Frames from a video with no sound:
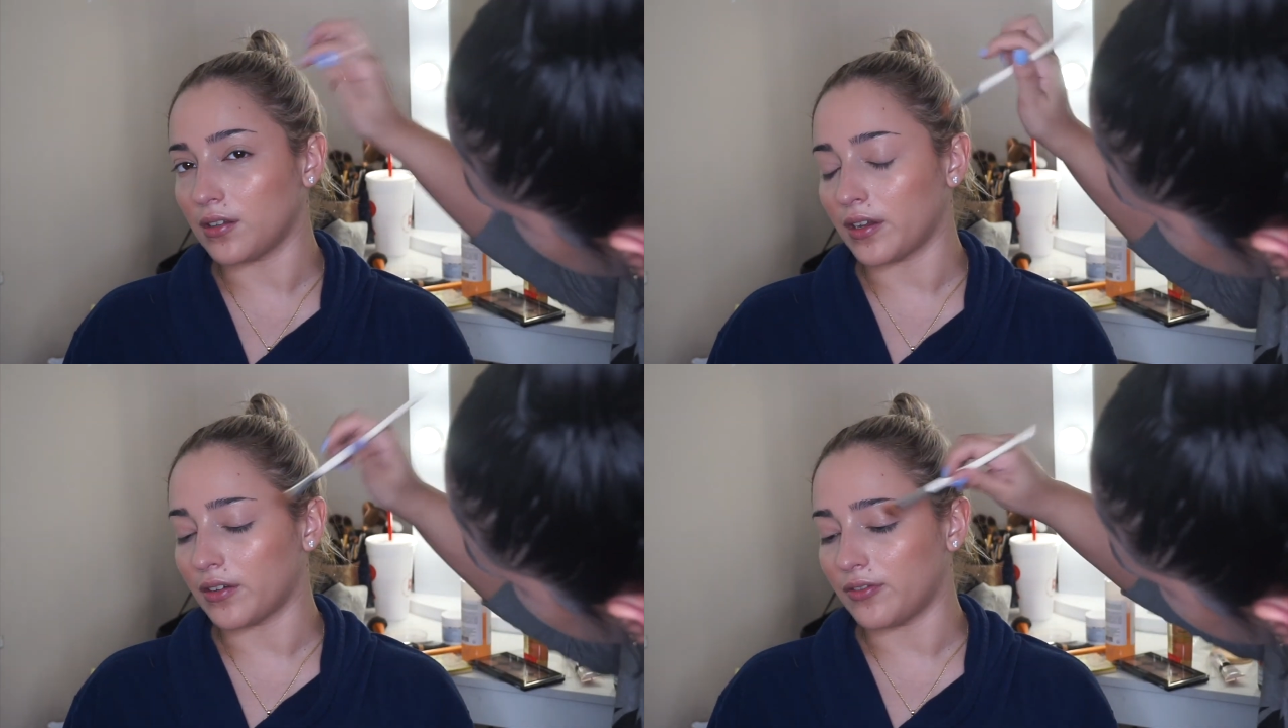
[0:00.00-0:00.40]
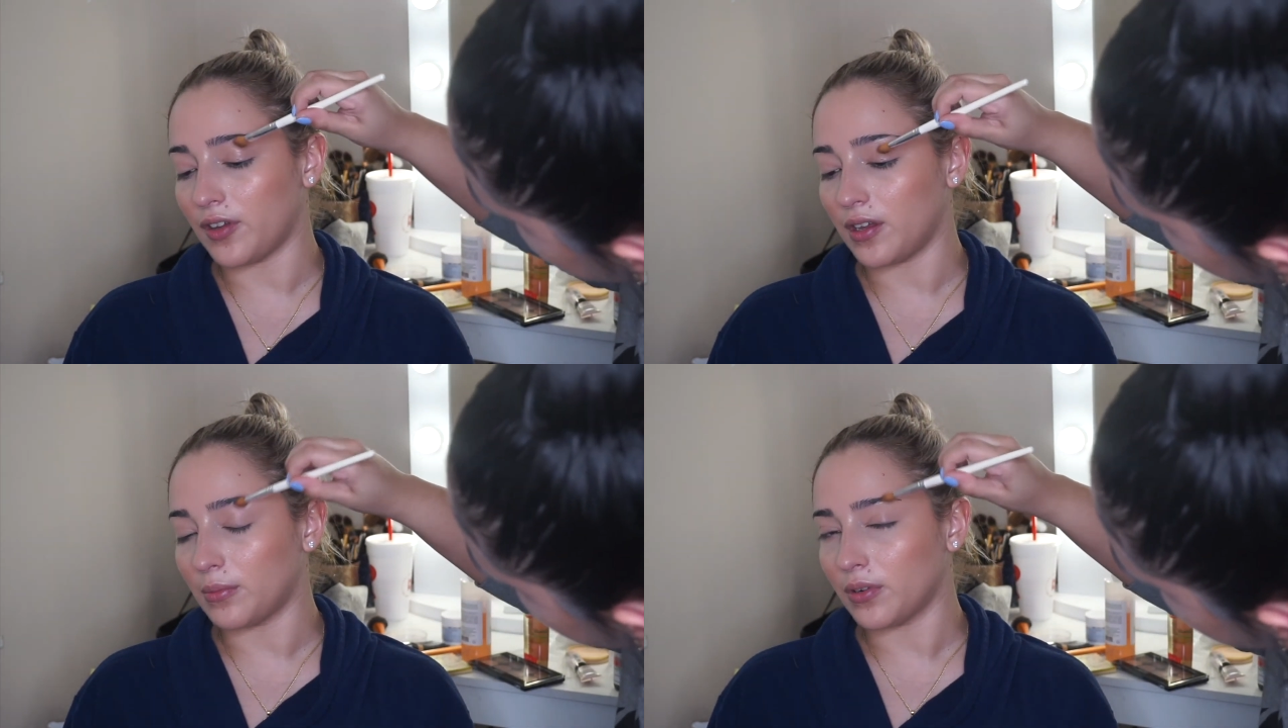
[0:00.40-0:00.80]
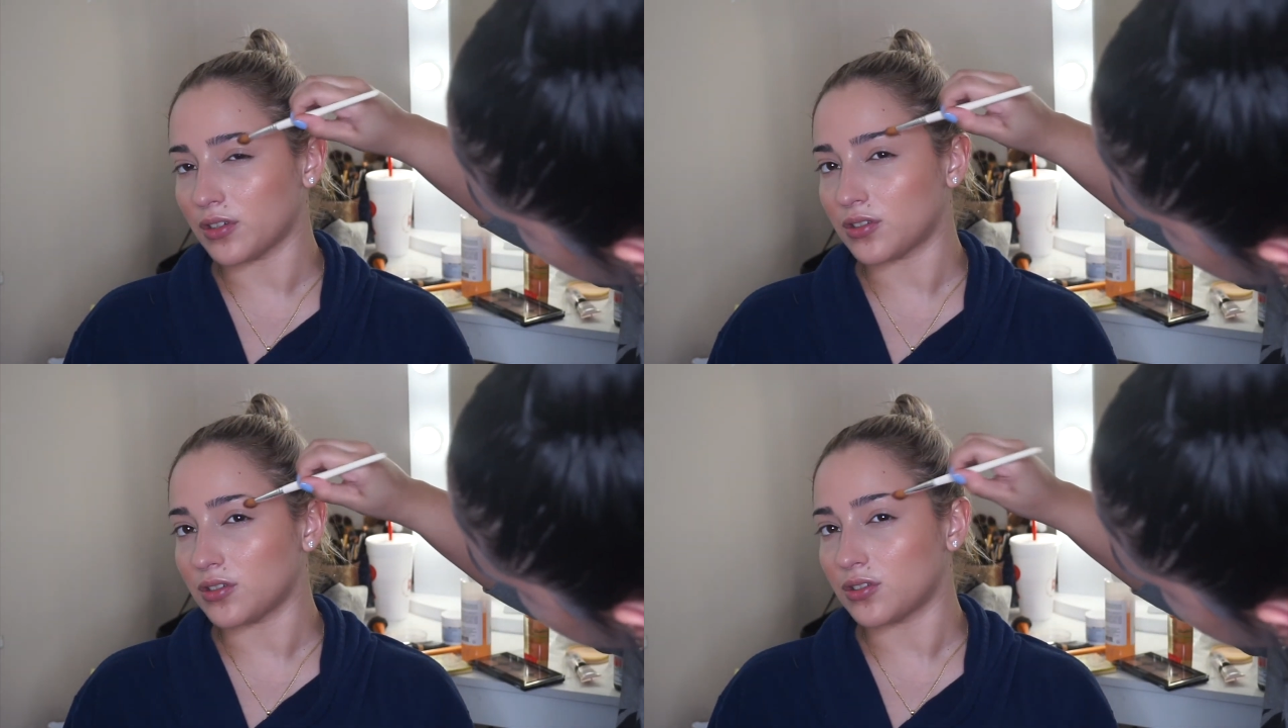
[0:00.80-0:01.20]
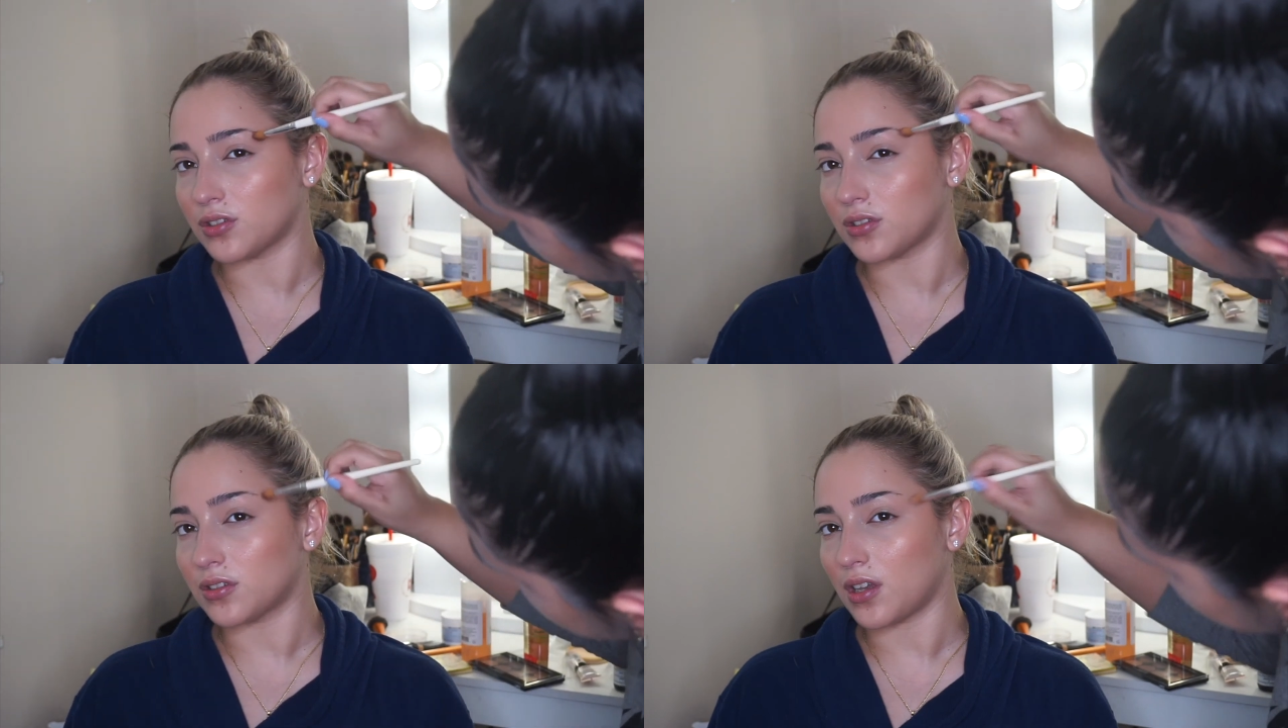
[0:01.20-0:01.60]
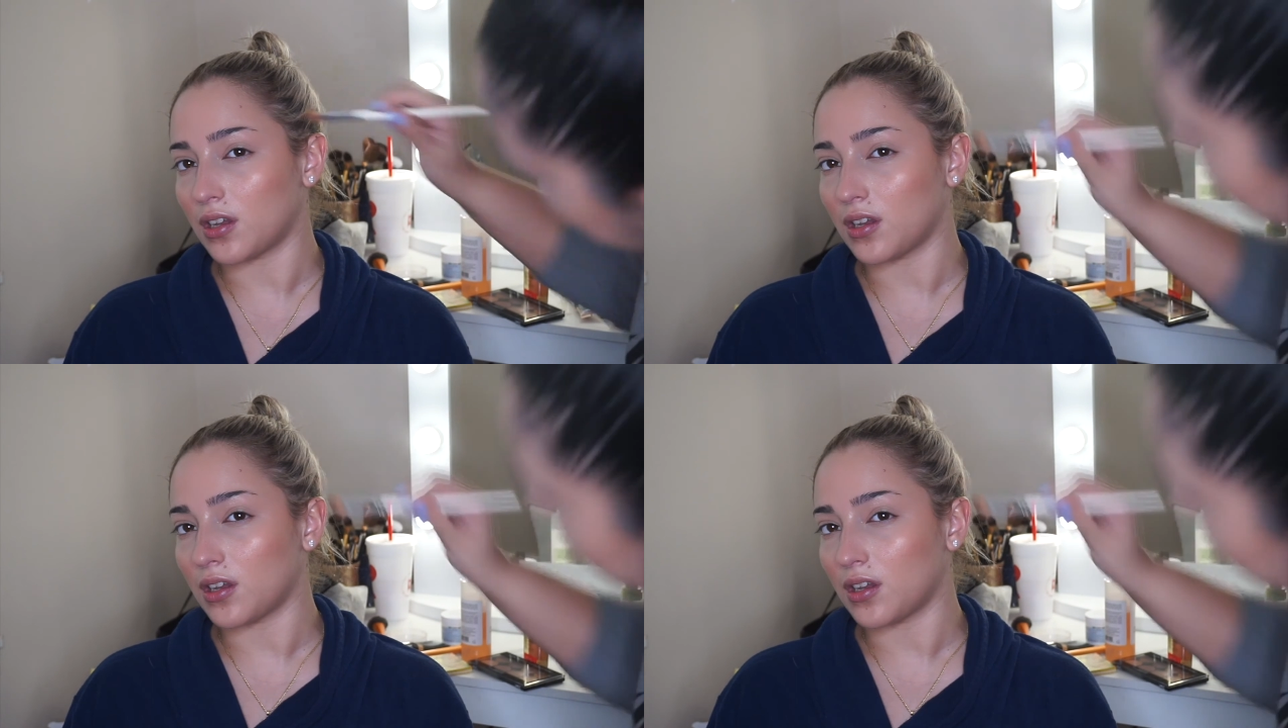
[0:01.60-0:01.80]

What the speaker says: Like a fan brush is just like...